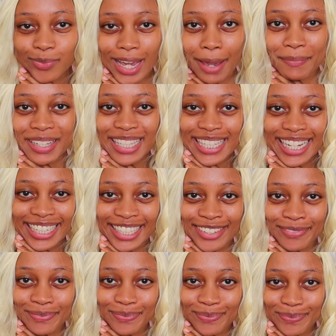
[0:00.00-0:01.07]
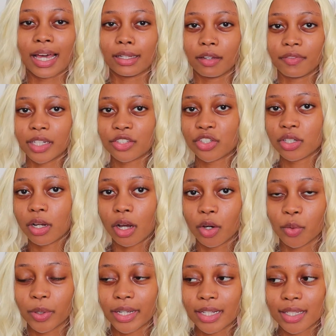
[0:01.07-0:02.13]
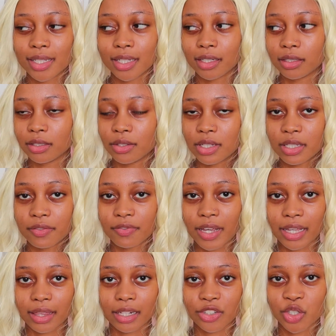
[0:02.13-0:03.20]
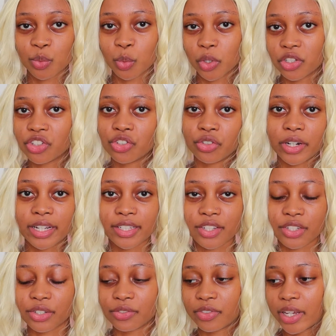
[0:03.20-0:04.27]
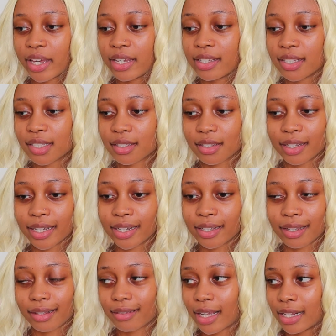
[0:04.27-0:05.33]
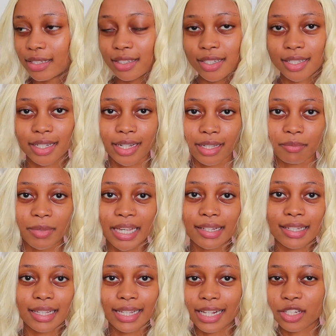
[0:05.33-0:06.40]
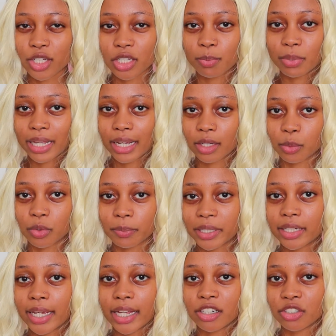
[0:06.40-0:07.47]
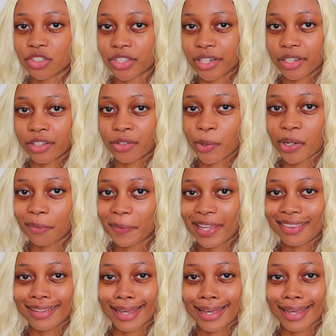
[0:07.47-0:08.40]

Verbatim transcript: I'm excited. I love that she always includes the fact that she moisturizes her face. Like, that's just like amazing. That's just black women energy, you know what I mean?